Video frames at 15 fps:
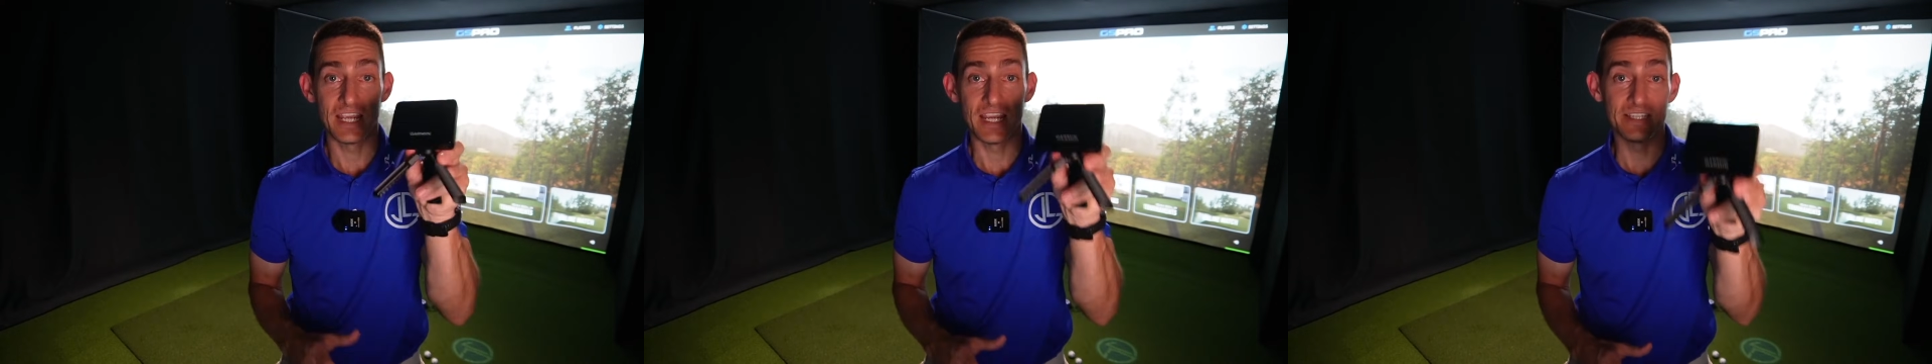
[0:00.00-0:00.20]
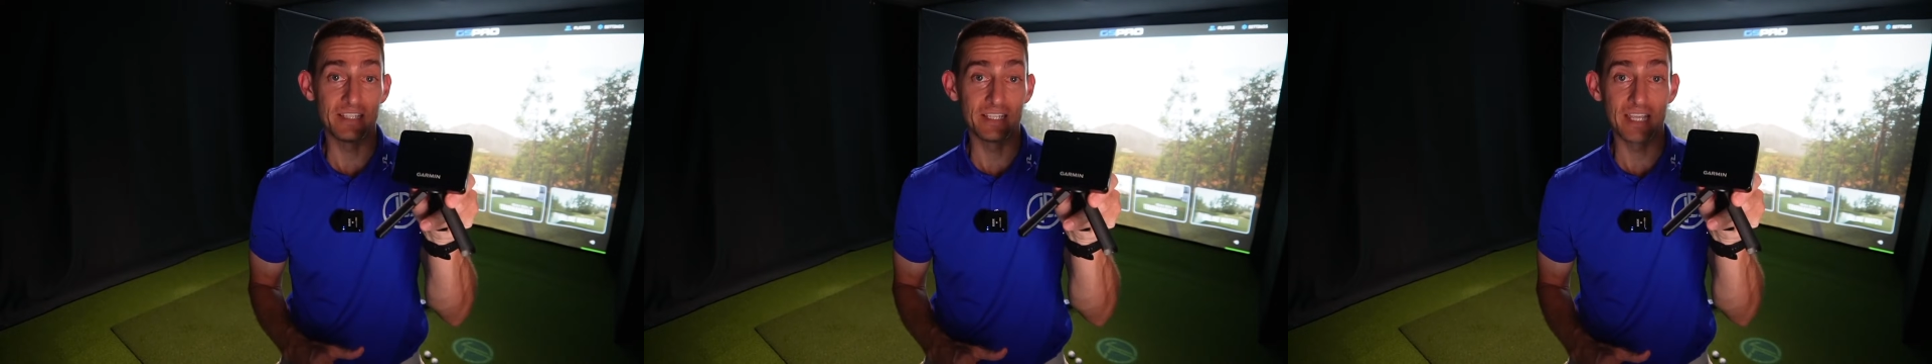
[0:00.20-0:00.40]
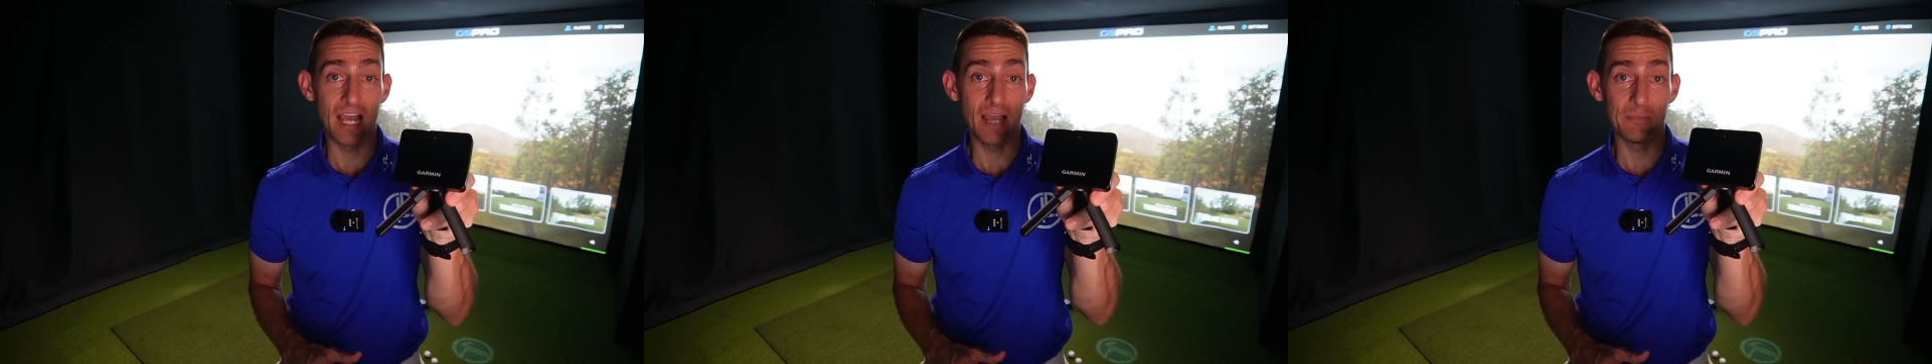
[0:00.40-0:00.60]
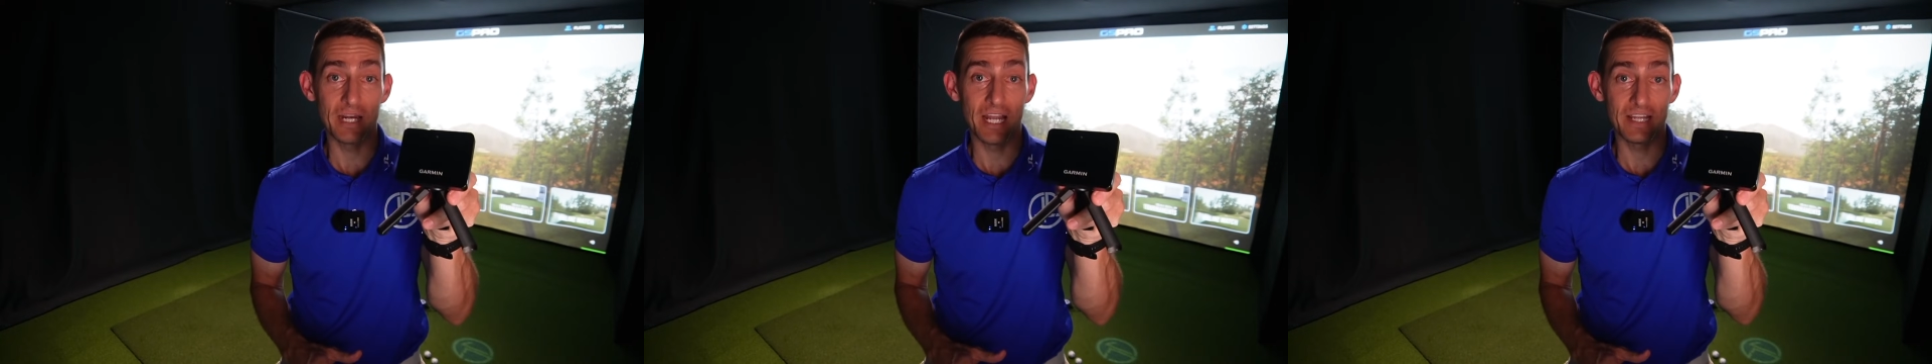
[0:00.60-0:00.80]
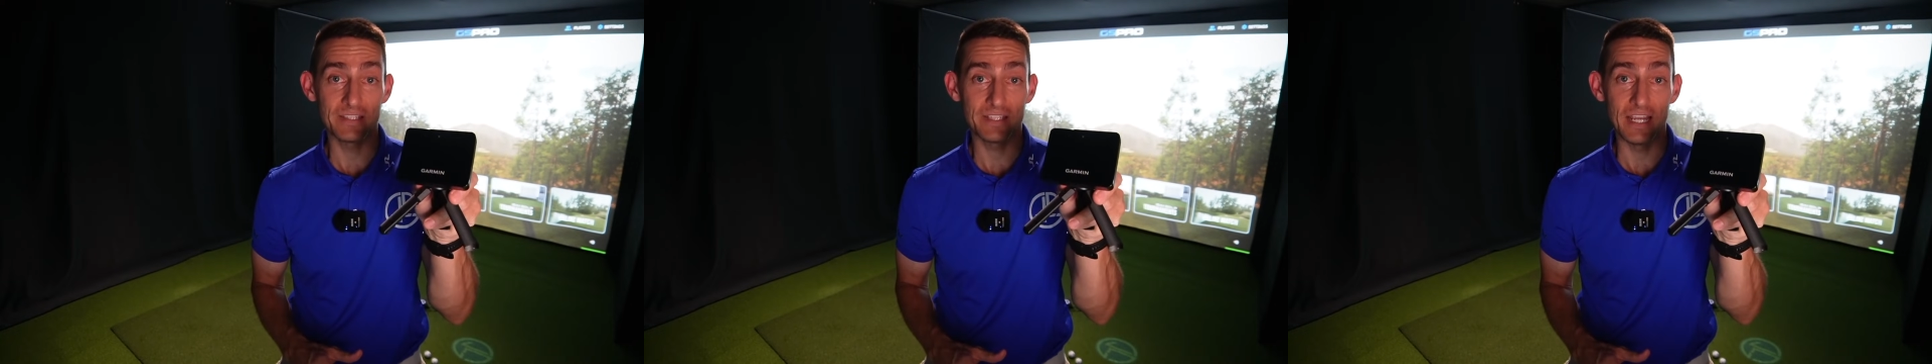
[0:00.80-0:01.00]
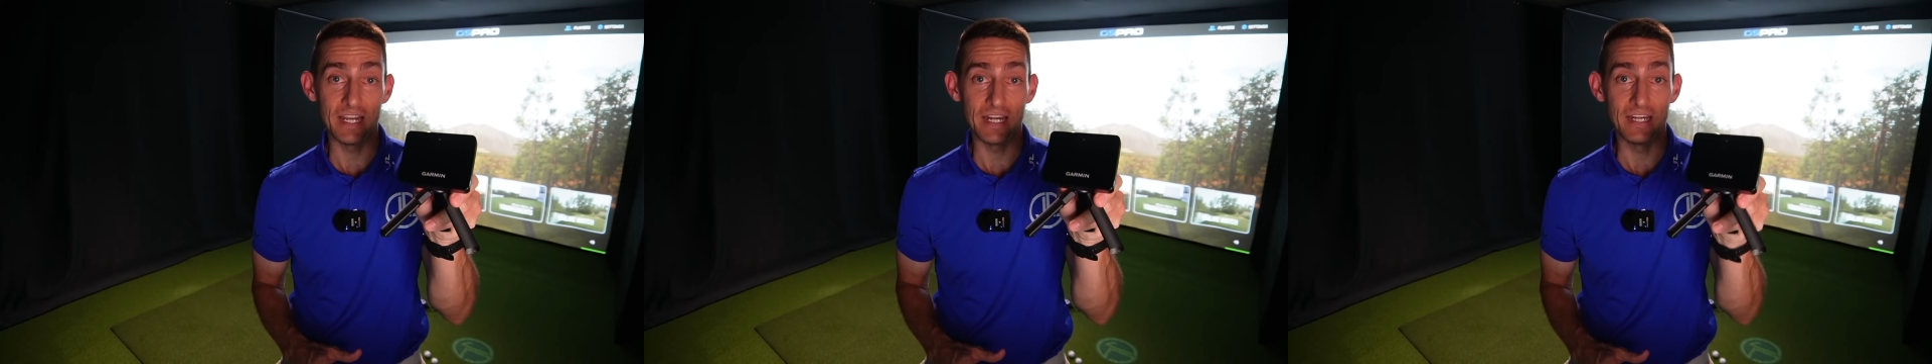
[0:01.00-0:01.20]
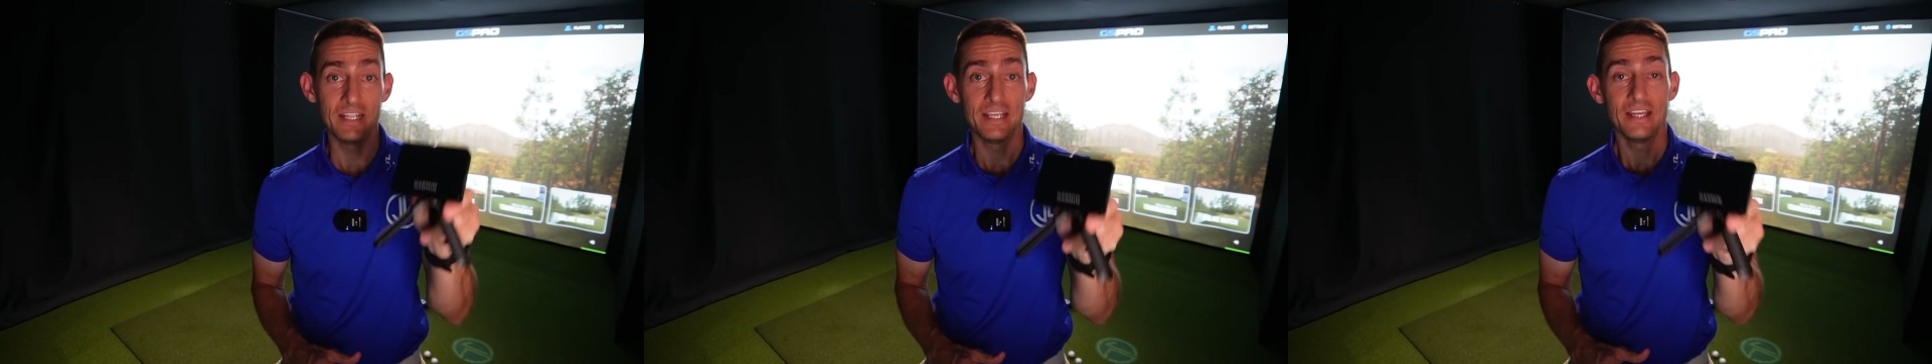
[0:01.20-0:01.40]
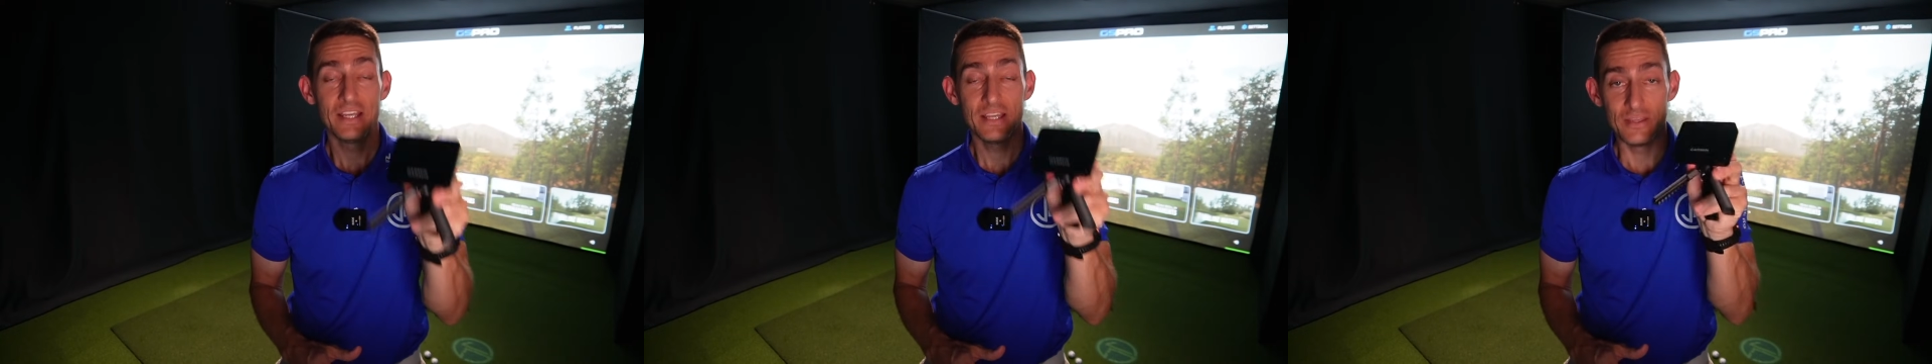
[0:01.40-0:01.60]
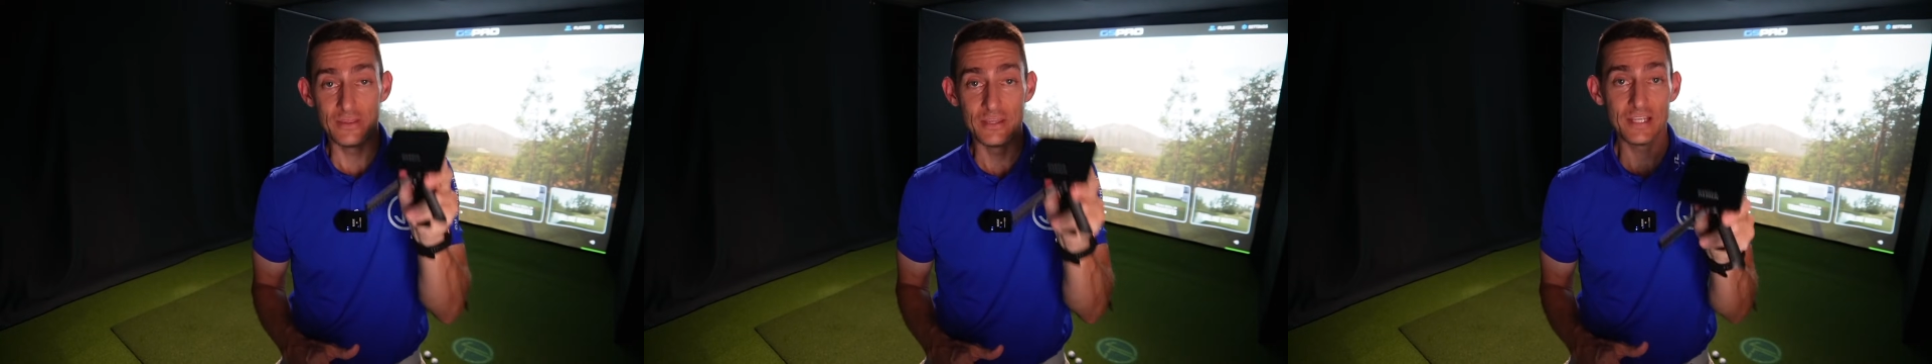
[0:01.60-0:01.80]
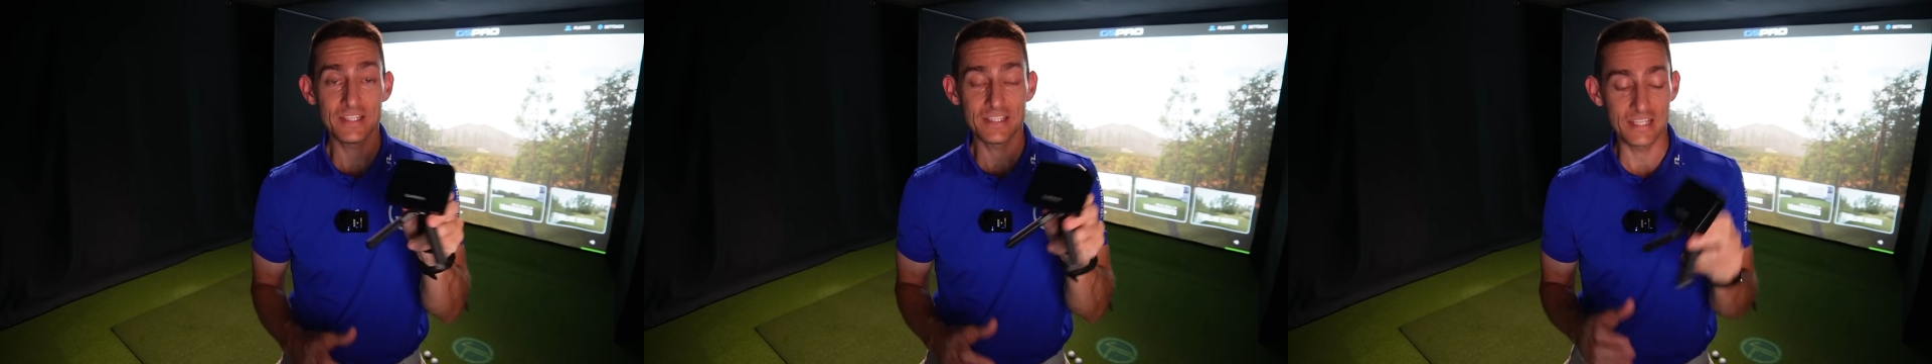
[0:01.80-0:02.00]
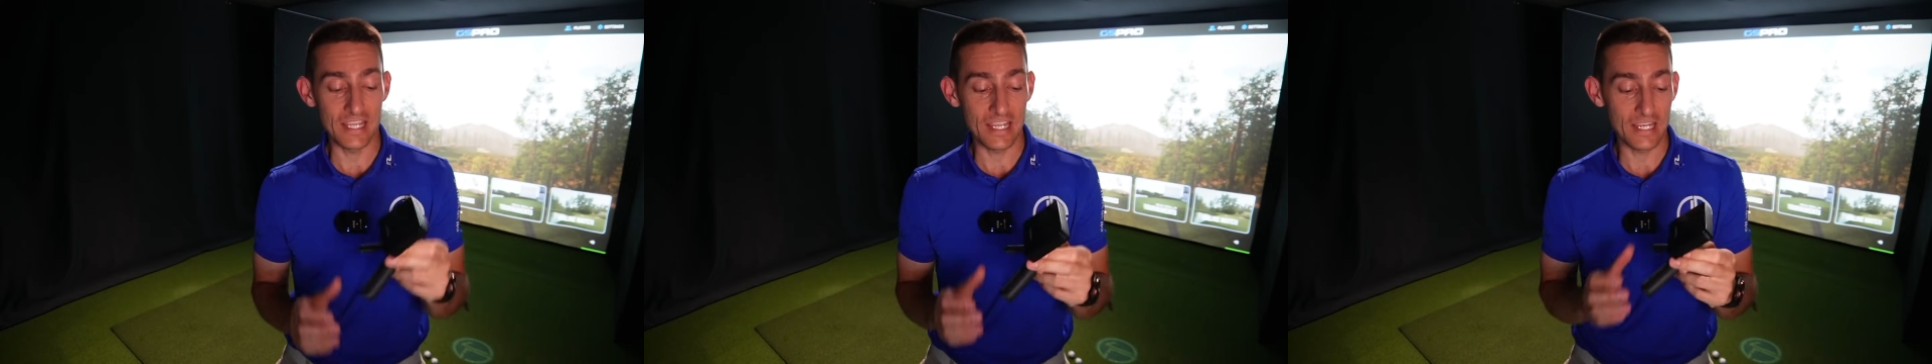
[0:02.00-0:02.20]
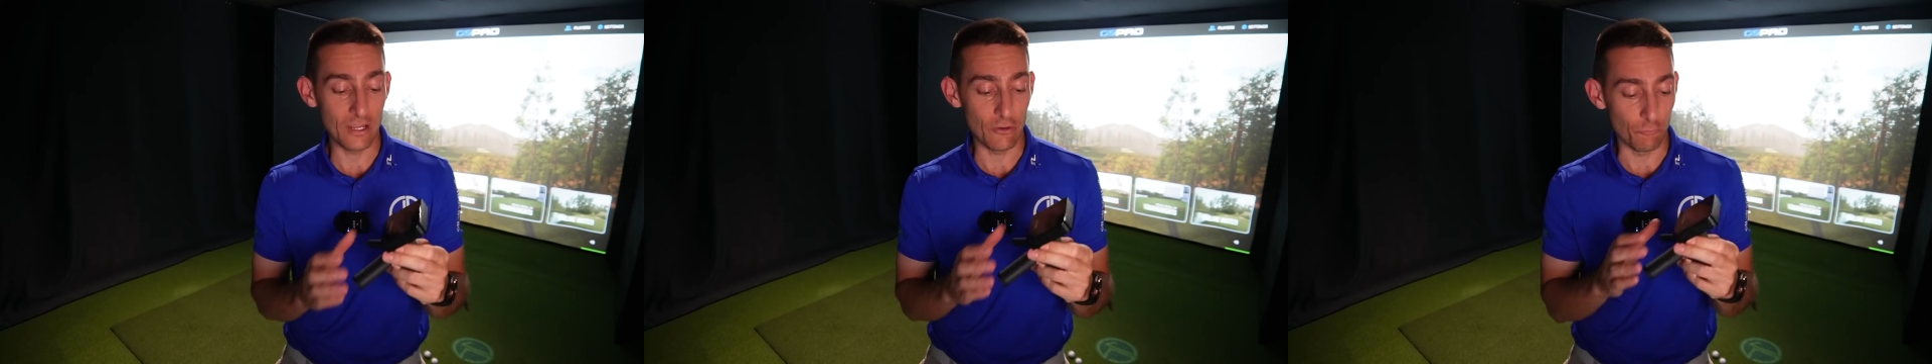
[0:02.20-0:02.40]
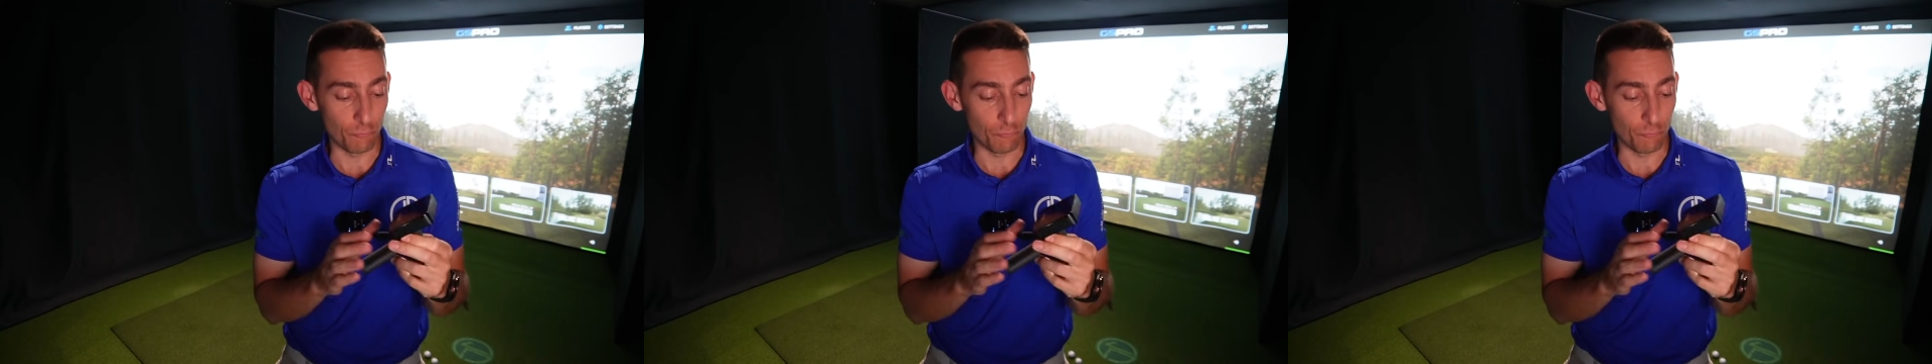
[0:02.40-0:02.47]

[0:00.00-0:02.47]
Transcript: is the Garmin R10. This thing